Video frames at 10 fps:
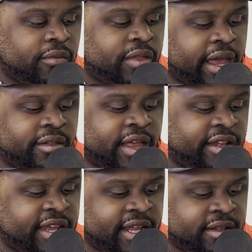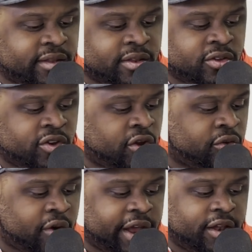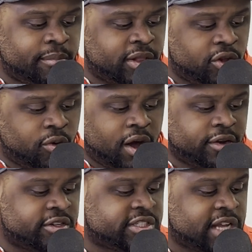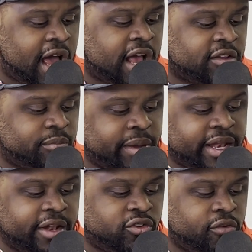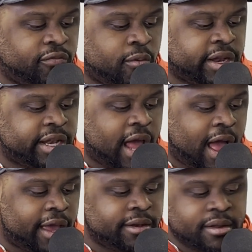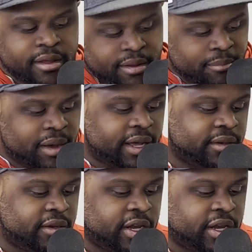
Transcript: They did, grade him a little undersized, being at 249. But he